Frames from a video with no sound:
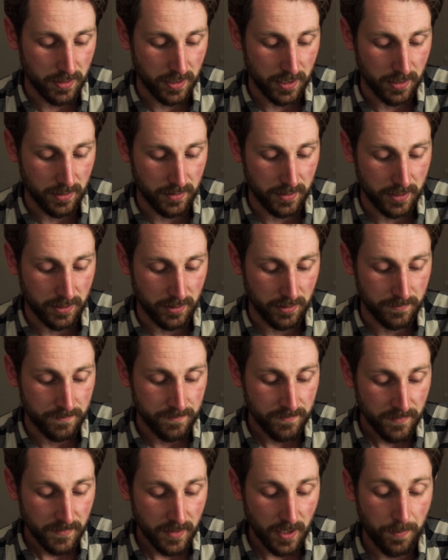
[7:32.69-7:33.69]
They can
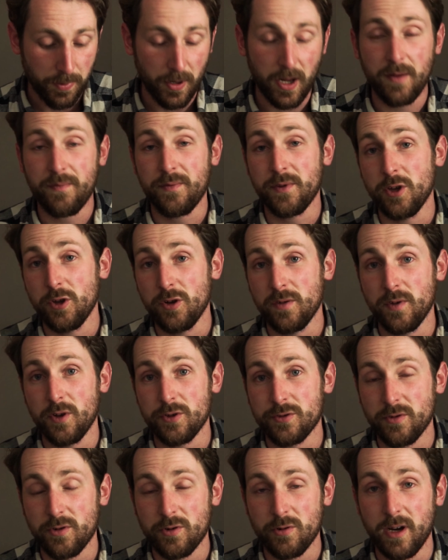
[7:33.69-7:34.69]
apply for
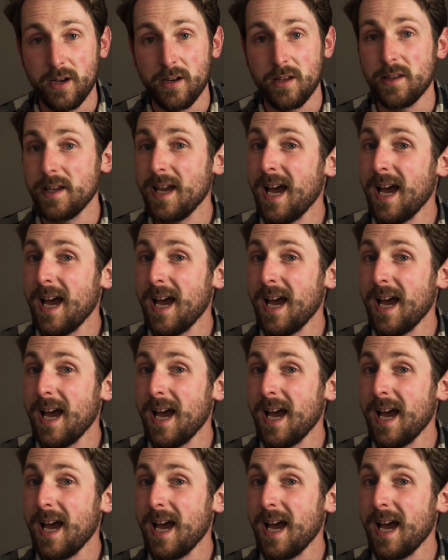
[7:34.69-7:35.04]
universal credit.